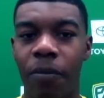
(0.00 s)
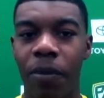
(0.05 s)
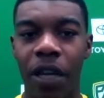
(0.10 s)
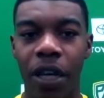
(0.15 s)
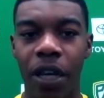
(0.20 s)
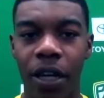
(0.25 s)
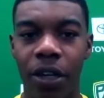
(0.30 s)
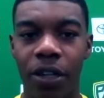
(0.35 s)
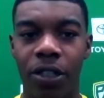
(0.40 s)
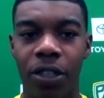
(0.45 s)
have a
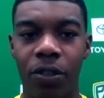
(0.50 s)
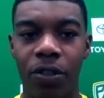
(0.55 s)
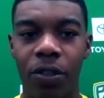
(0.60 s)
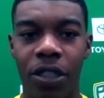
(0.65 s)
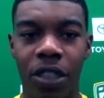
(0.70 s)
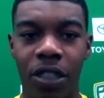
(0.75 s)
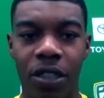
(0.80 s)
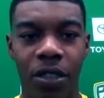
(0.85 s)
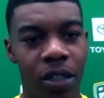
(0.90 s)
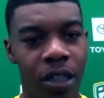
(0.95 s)
big in there, so
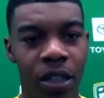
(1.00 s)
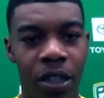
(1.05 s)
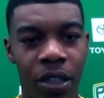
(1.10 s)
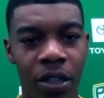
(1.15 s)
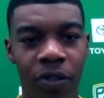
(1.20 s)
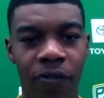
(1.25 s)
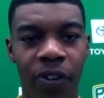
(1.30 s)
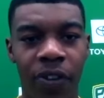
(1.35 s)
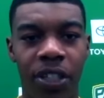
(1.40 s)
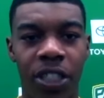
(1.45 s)
it just
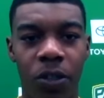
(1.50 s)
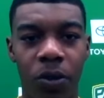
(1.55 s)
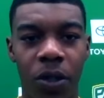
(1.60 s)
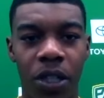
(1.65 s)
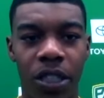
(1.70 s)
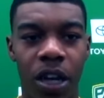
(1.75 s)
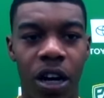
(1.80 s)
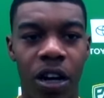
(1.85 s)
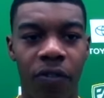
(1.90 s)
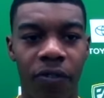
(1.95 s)

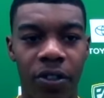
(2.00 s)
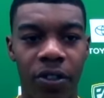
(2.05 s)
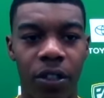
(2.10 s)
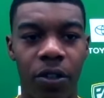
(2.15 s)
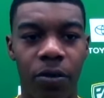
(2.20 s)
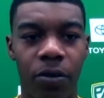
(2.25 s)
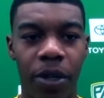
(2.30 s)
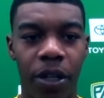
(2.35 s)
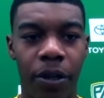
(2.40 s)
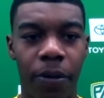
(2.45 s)
fluctuates the offense a
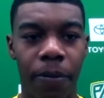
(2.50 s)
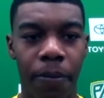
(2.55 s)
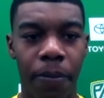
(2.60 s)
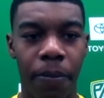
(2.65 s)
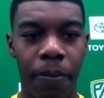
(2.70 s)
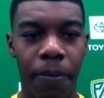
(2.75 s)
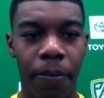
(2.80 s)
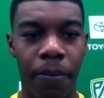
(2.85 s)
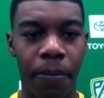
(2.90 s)
little better.